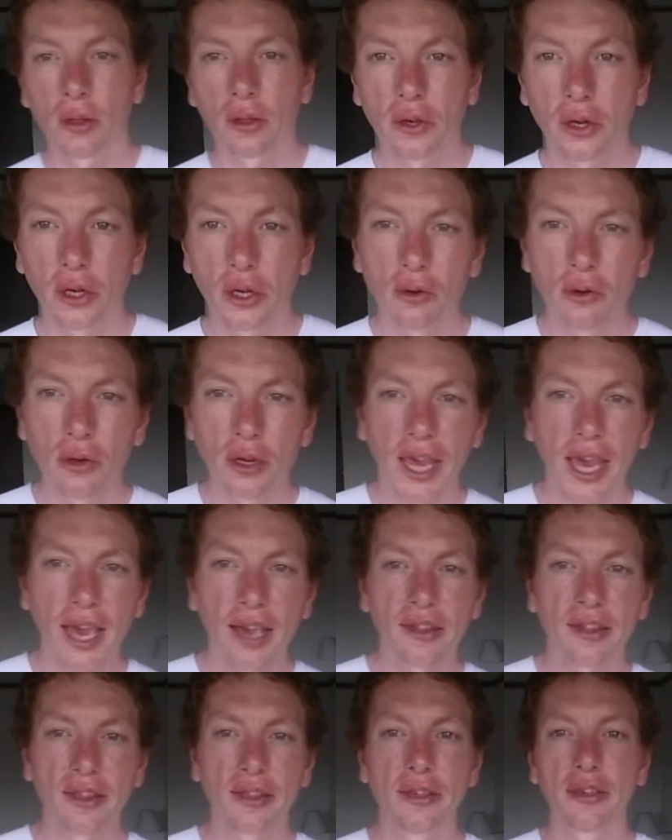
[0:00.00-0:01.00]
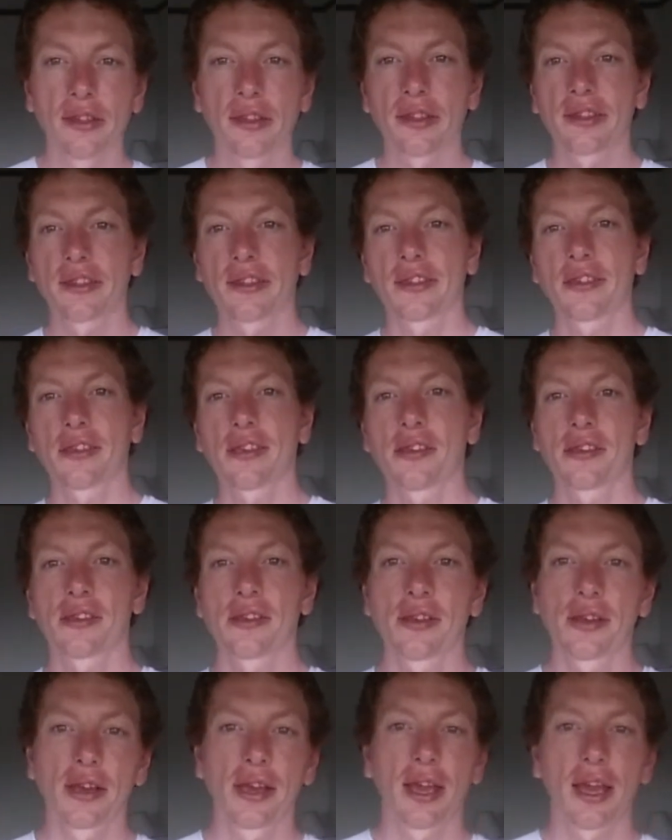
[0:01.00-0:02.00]
What's going on, gangsters?
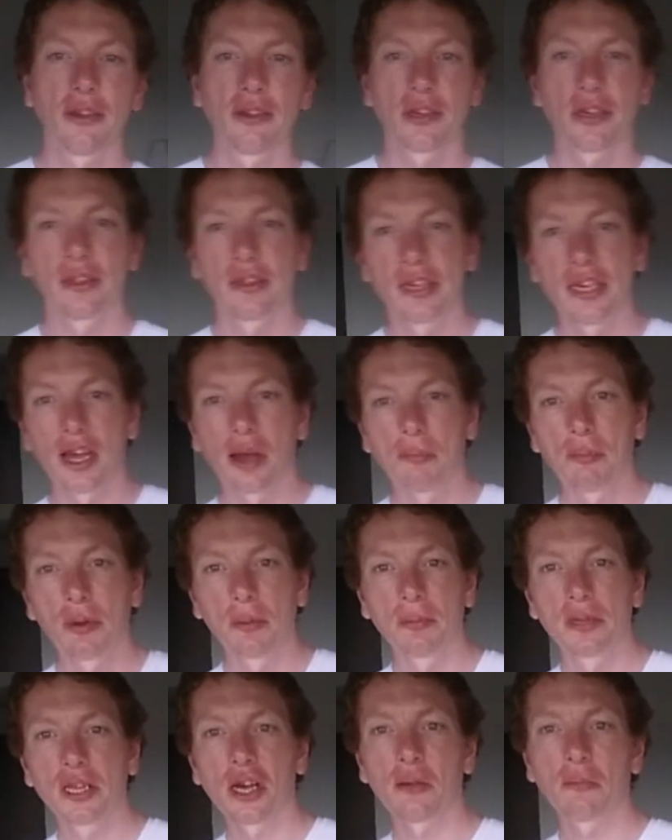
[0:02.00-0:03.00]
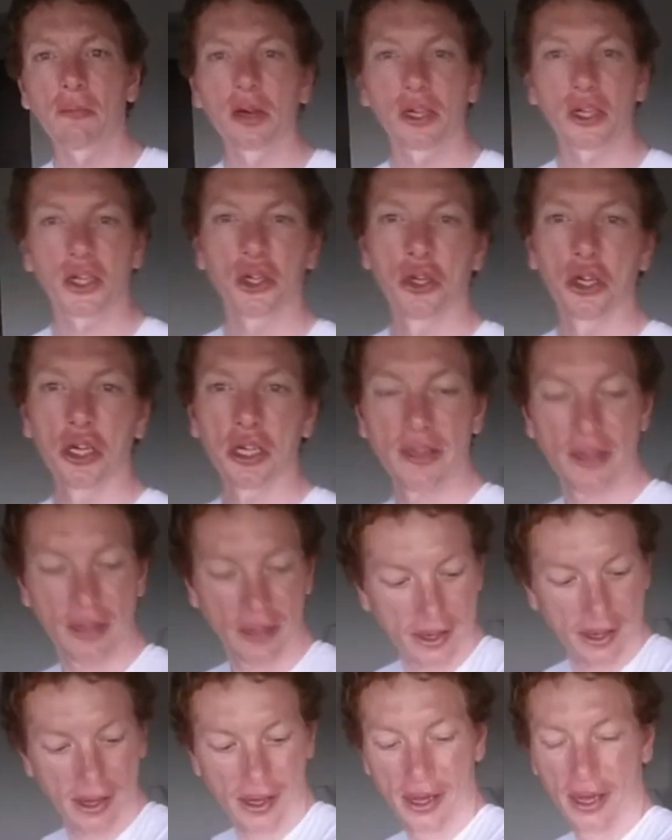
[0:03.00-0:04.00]
As you can see, I pimped out my shirt.
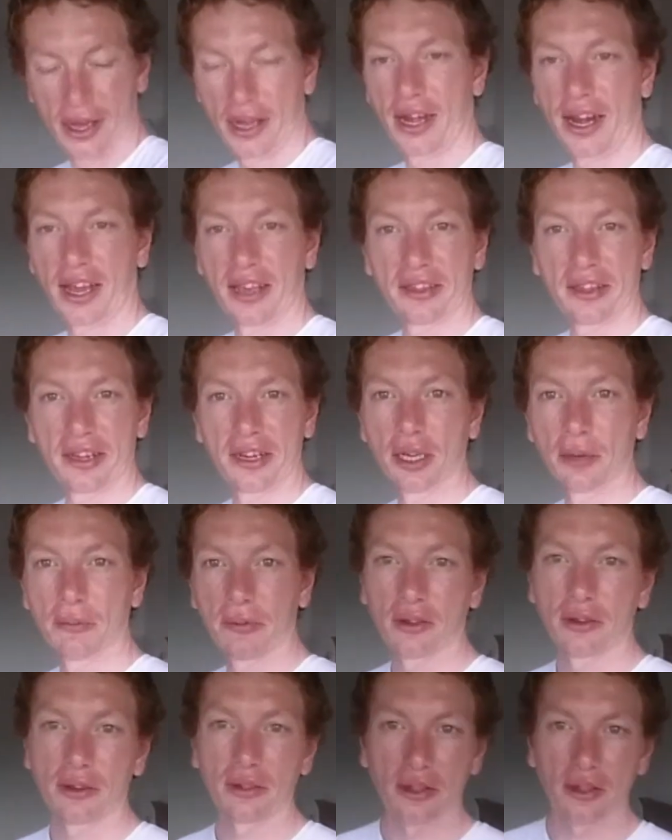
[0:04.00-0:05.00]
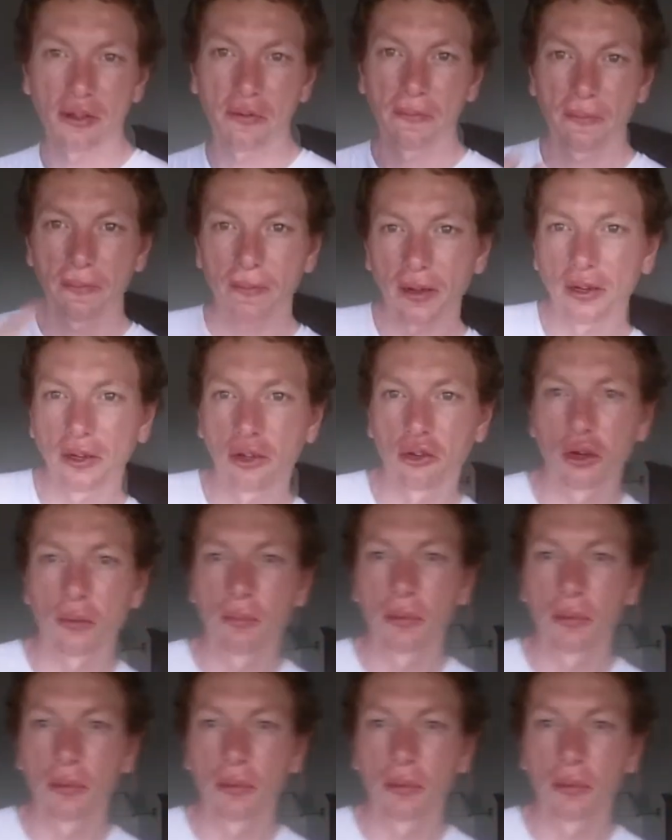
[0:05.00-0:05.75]
It had sleeves, so I just fucking